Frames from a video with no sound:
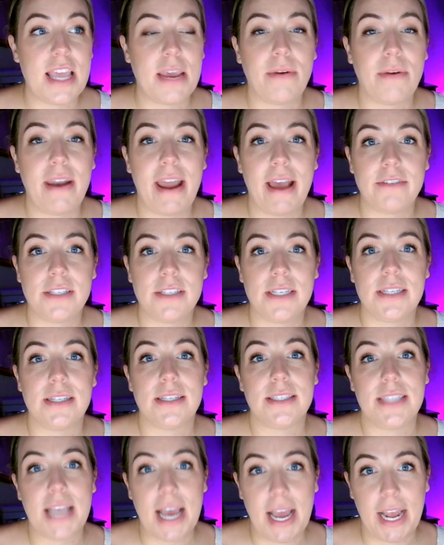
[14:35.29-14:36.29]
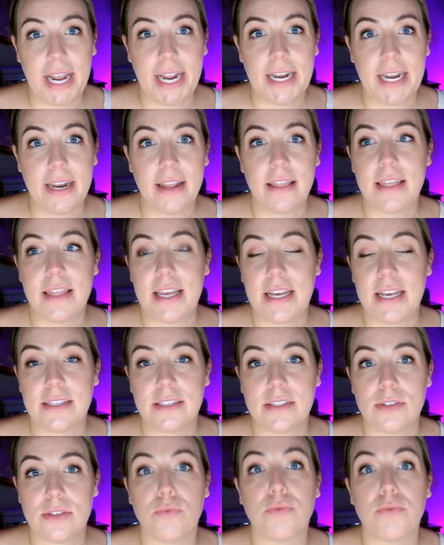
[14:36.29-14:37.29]
would have to design
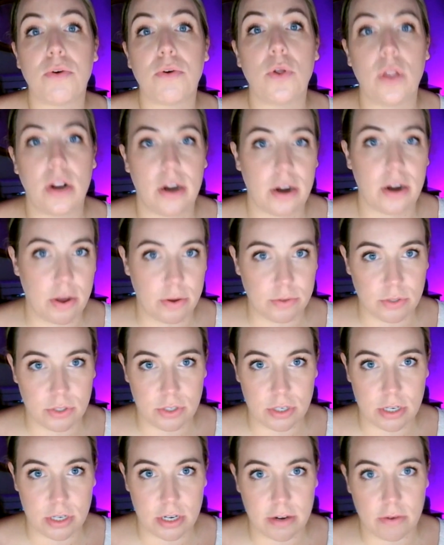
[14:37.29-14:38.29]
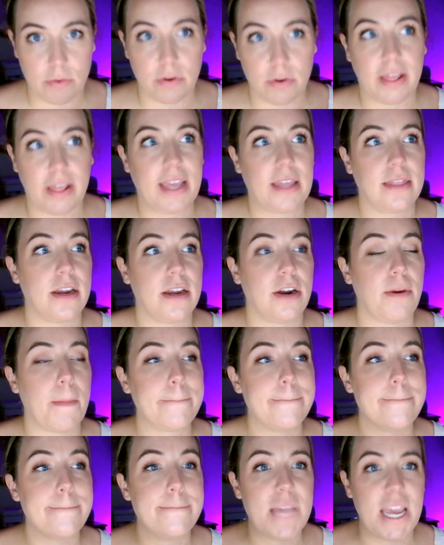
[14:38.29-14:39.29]
this roller coaster or their
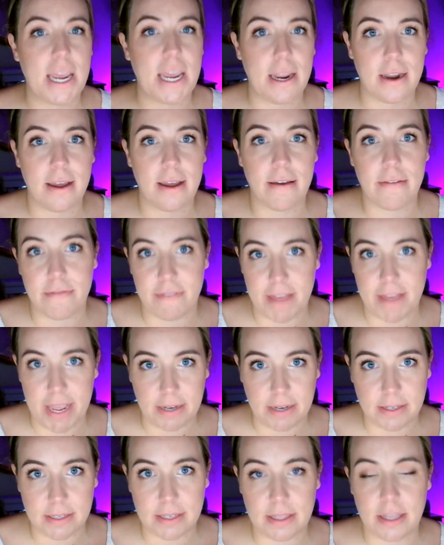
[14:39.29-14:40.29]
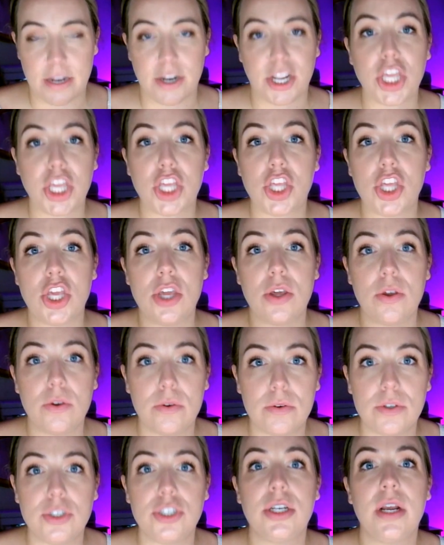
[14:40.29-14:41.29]
main event, their
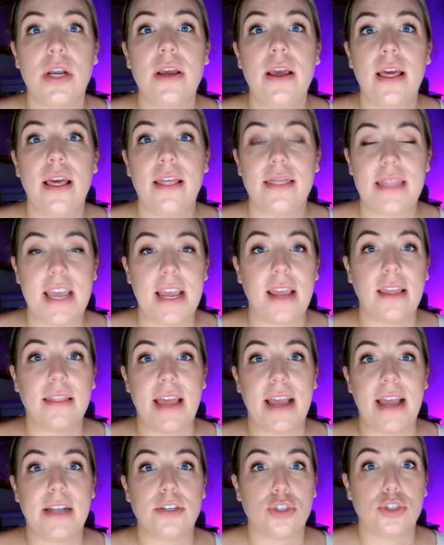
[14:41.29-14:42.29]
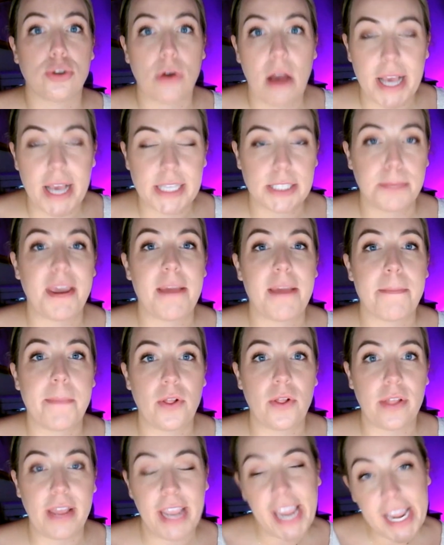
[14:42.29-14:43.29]
huge thing that draws
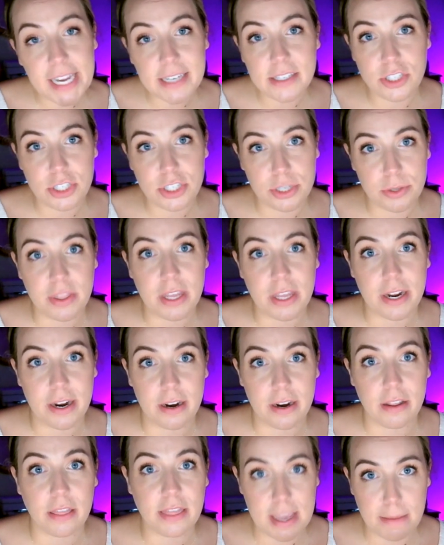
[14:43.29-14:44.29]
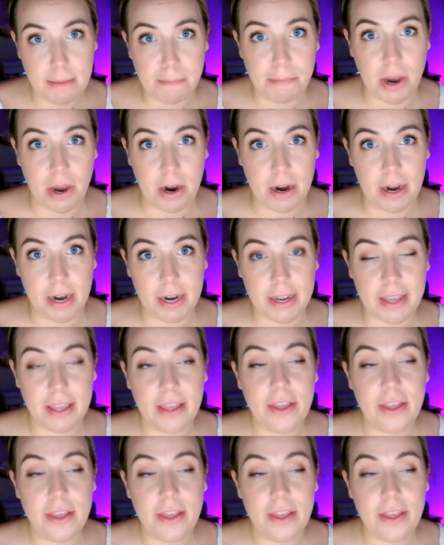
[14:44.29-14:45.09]
people into their theme park.